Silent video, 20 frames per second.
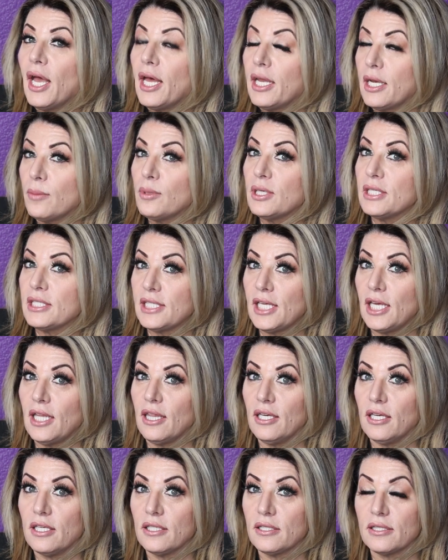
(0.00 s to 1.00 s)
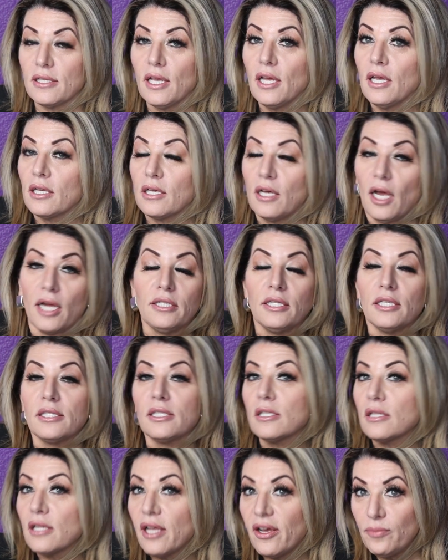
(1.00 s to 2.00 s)
And I'm going to say this: God
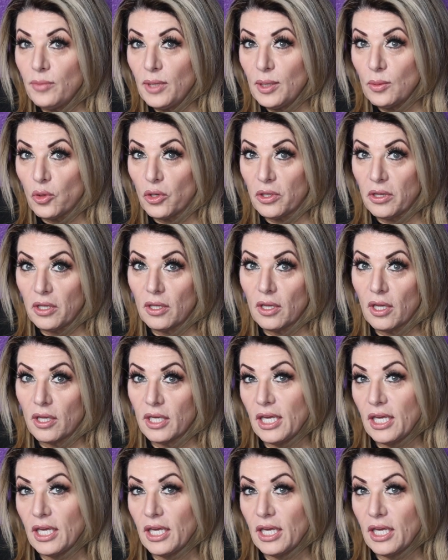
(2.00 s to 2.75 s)
doesn't love me more than